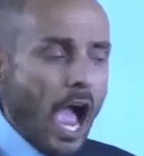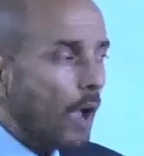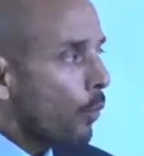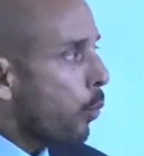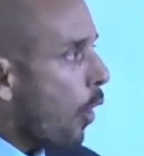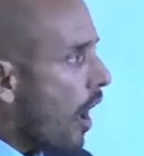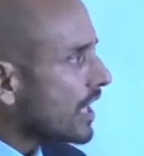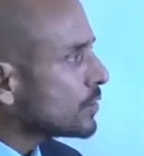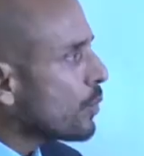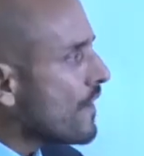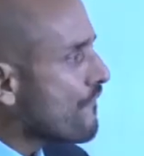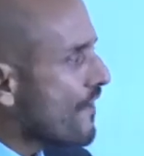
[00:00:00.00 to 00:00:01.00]
And whilst
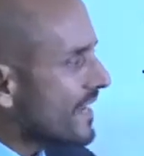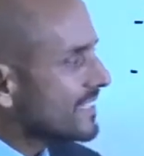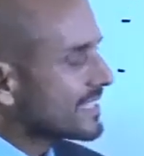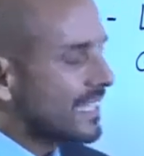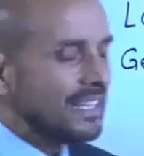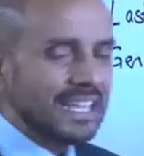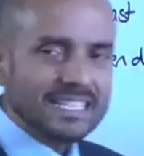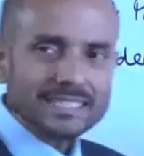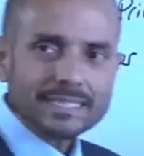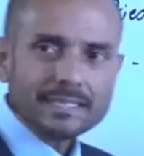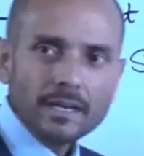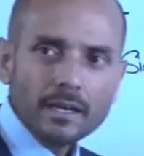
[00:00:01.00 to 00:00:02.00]
we're fixing
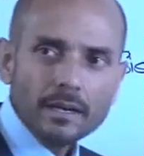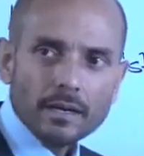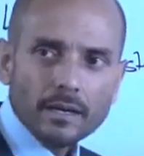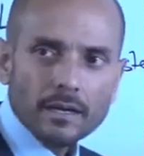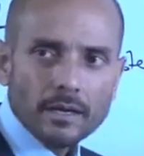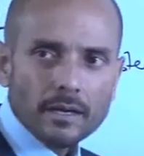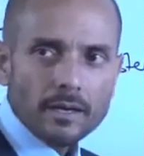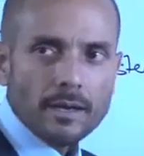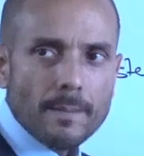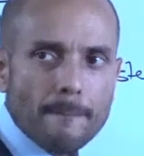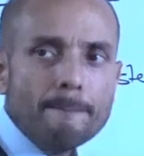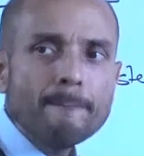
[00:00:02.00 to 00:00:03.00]
this
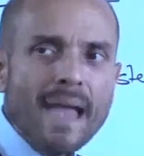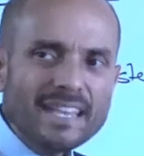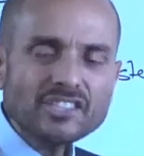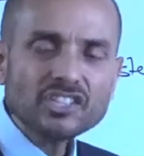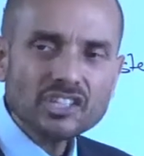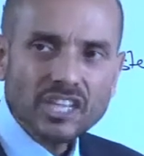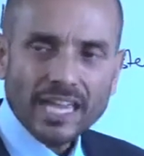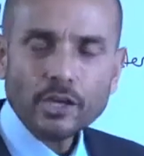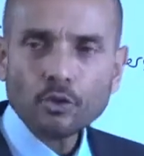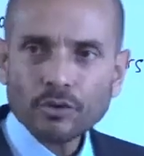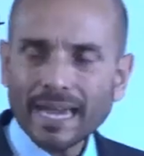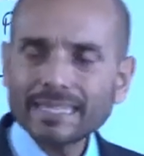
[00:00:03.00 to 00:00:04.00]
mess that they
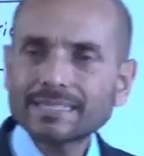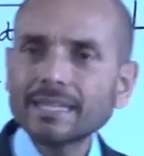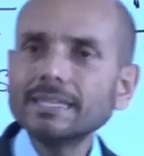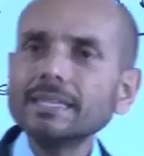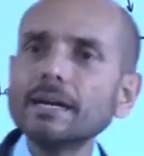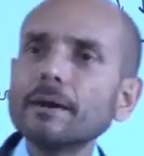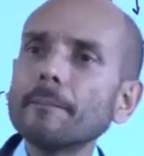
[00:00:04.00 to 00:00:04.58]
created,